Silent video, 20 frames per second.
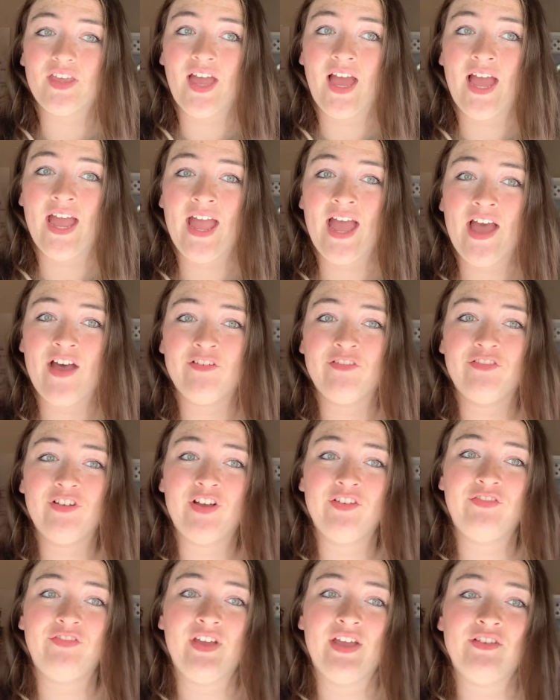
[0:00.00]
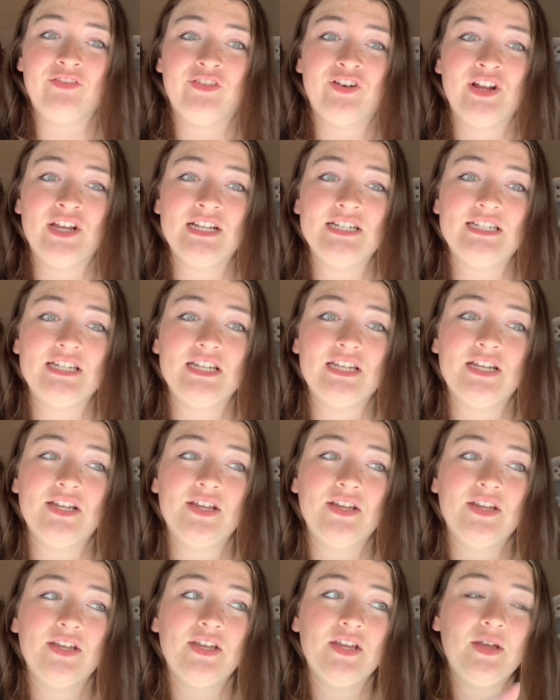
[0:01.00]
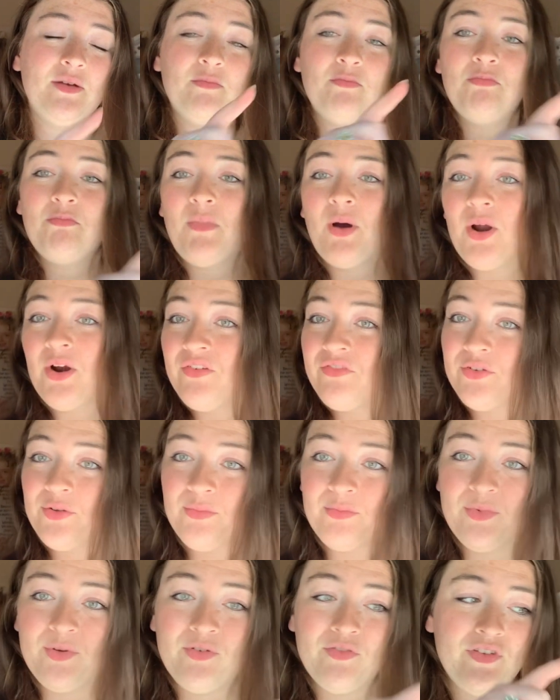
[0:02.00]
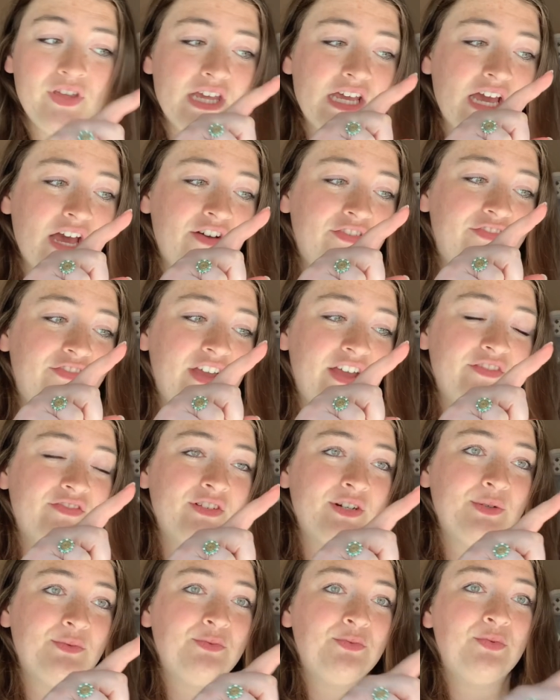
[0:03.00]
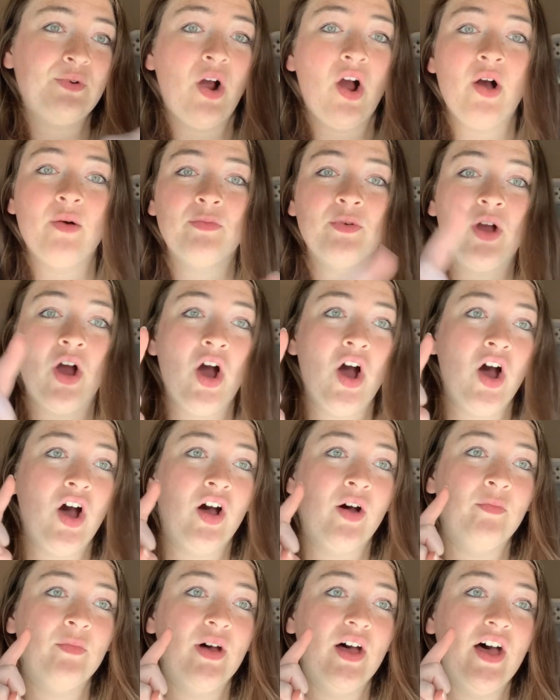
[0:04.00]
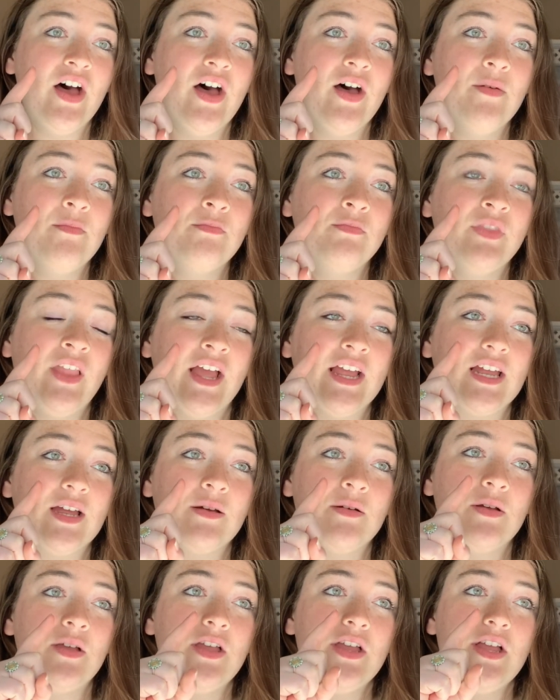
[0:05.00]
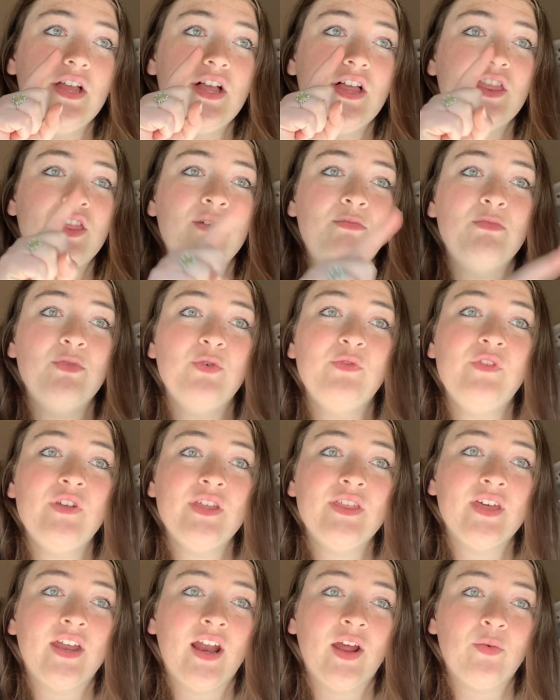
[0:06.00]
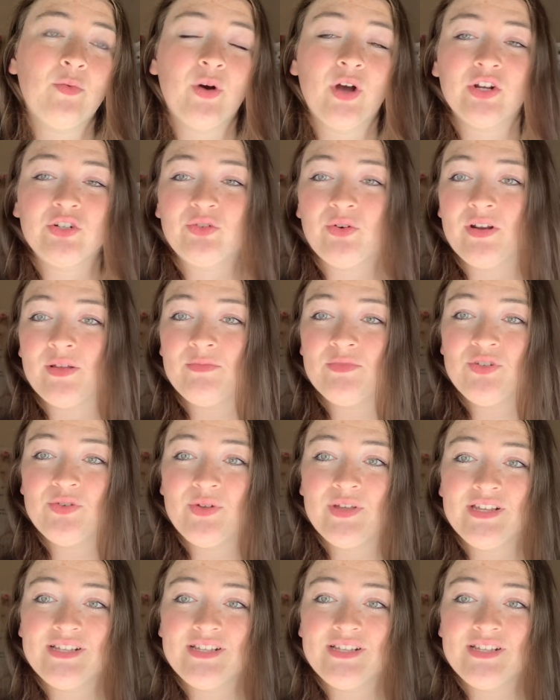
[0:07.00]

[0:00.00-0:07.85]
have a favorite Marvel movie, a favorite rom-com, the movie that I watch when I'm doing